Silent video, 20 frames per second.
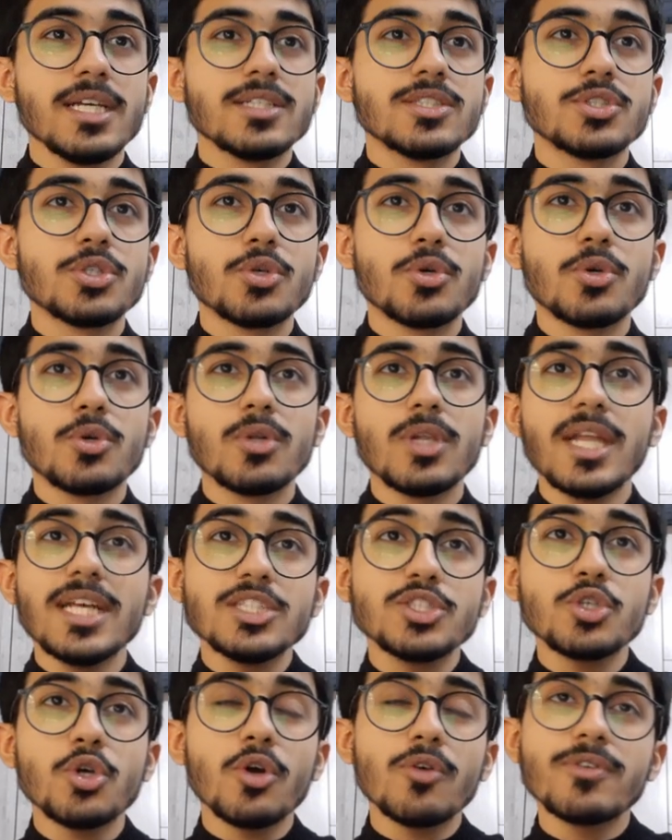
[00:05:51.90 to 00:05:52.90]
So
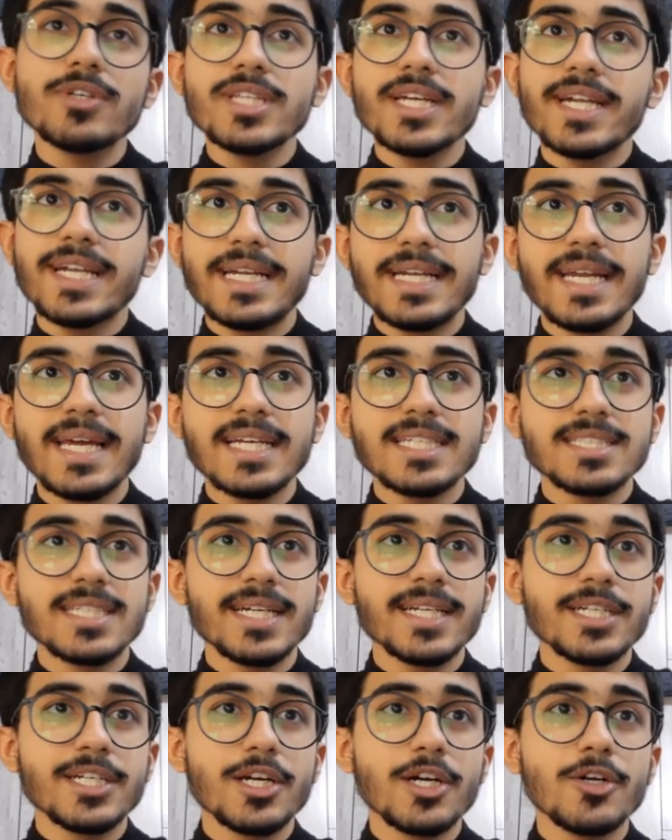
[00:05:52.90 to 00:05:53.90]
let's go over the index
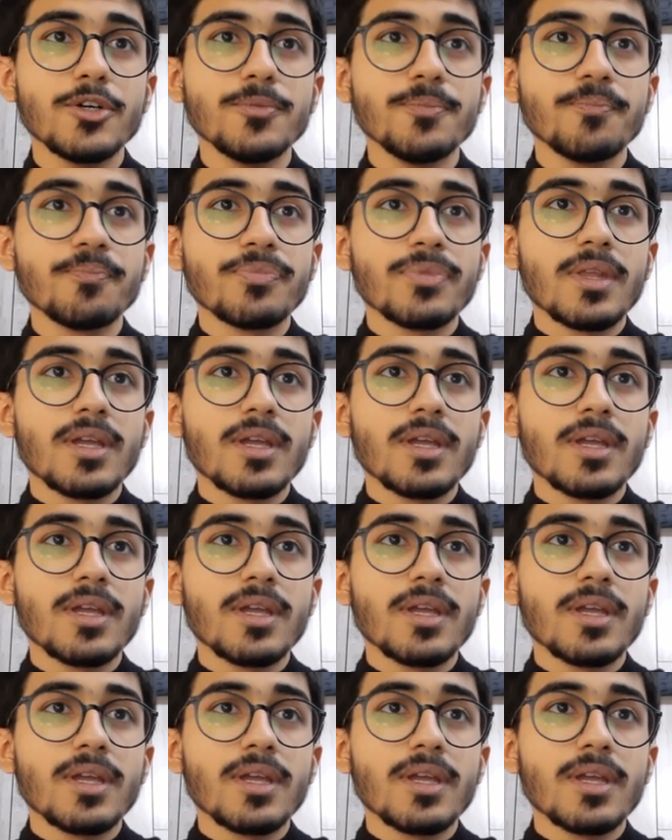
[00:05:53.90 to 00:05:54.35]
right now.